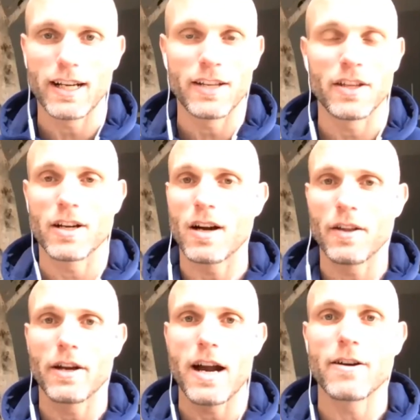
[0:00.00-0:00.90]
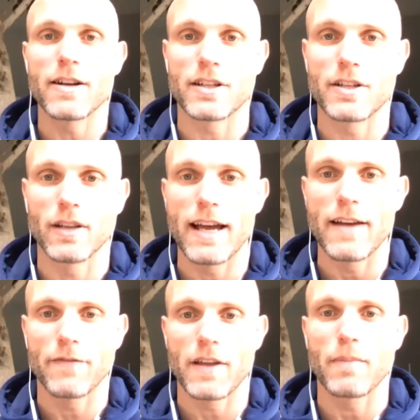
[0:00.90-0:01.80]
And there are other areas in your
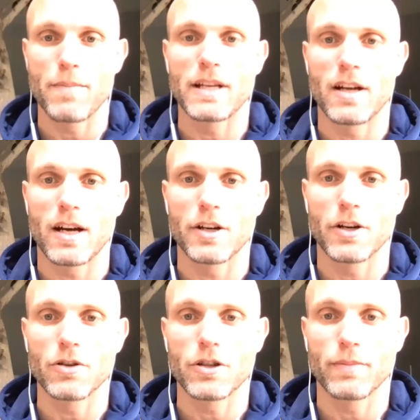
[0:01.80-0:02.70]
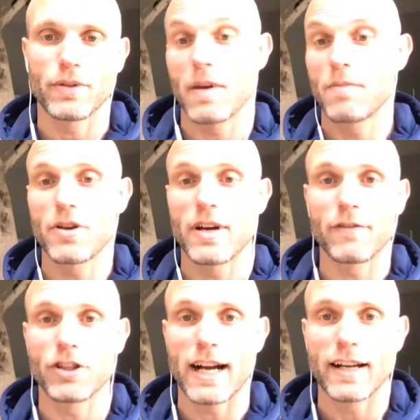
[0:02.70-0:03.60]
life that might be non-negotiables. Maybe you have
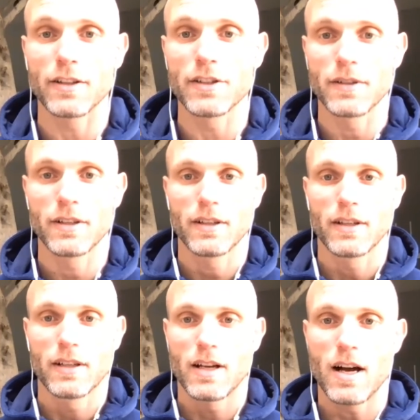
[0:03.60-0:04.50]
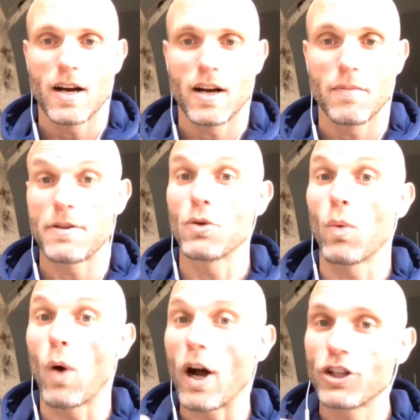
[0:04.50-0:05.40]
a child. Maybe you
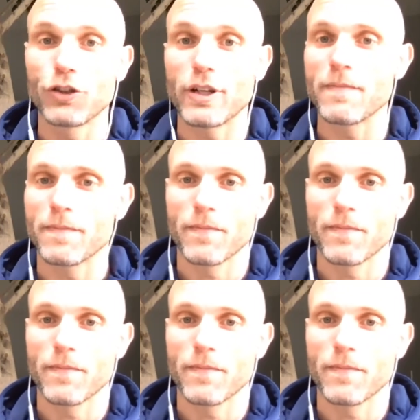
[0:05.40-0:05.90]
want children.